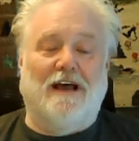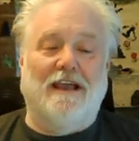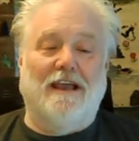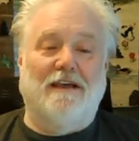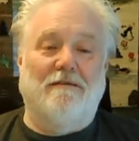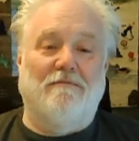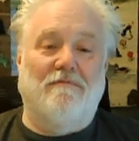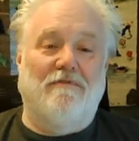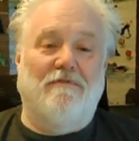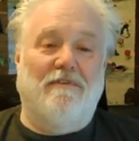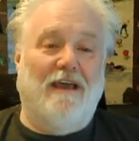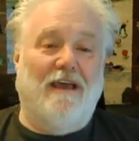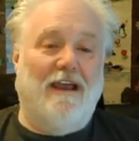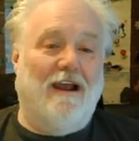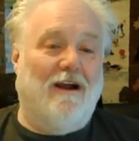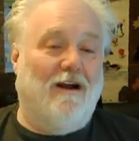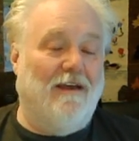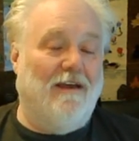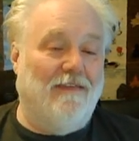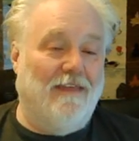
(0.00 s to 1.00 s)
I am
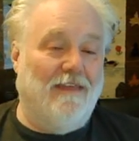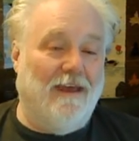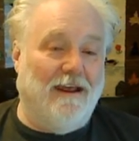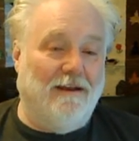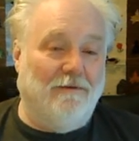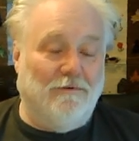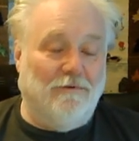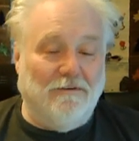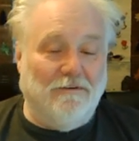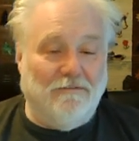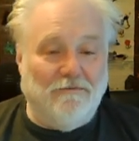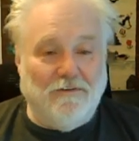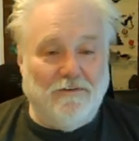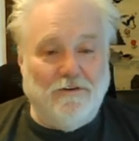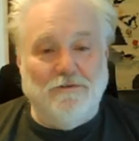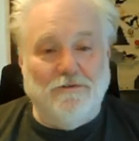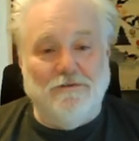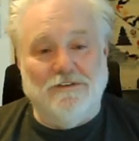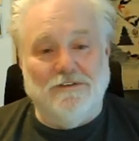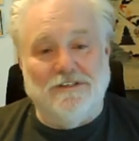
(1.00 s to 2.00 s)
there and they
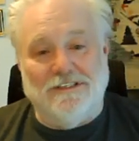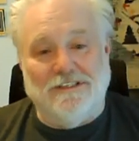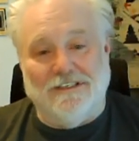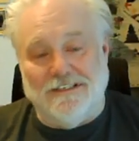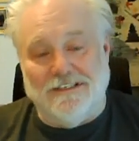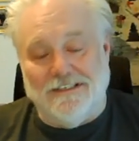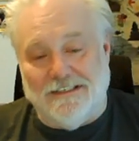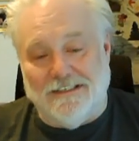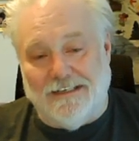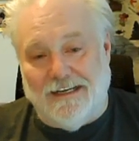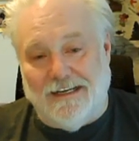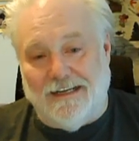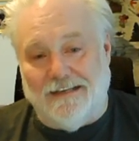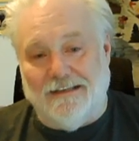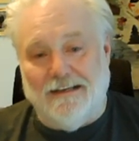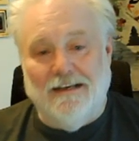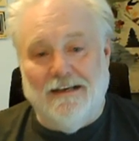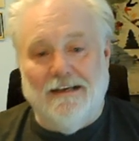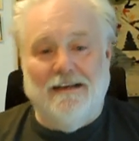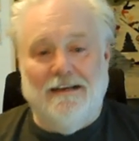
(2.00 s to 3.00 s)
refuse to see it
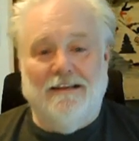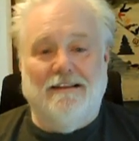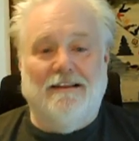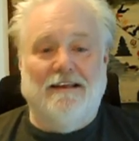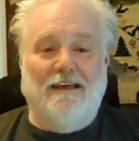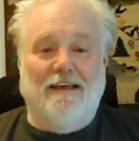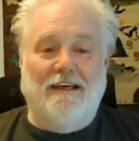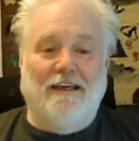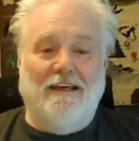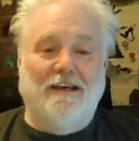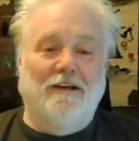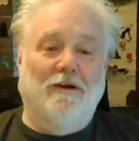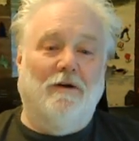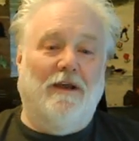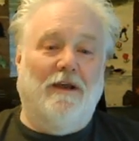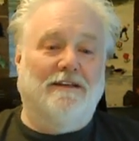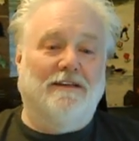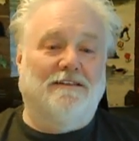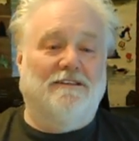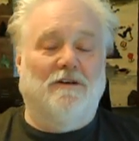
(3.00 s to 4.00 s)
the ego
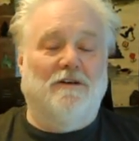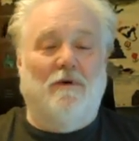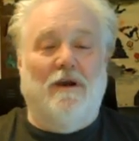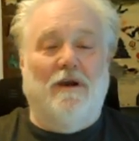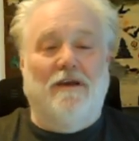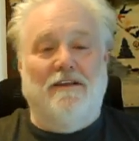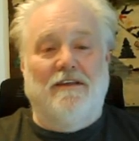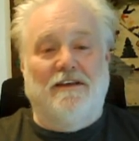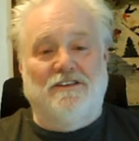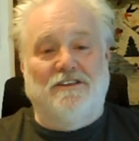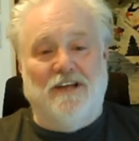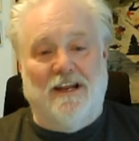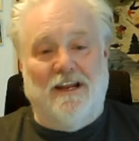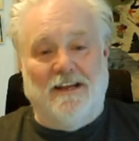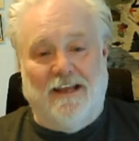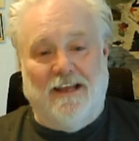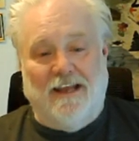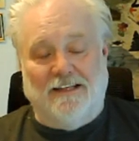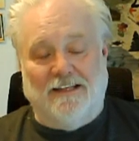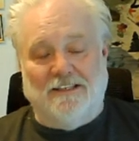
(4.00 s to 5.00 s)
gets in the way, the
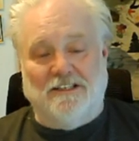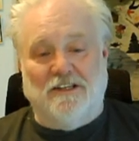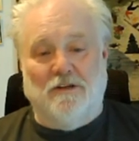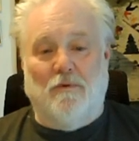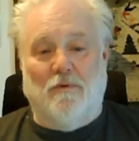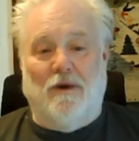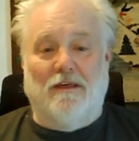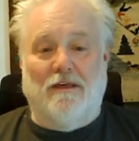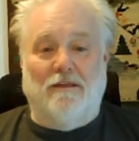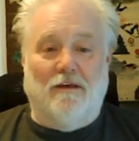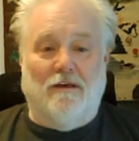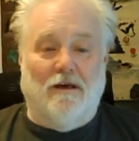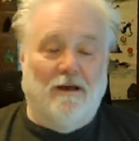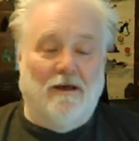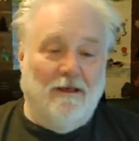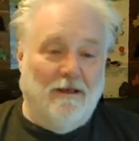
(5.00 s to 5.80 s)
agenda gets in the way, the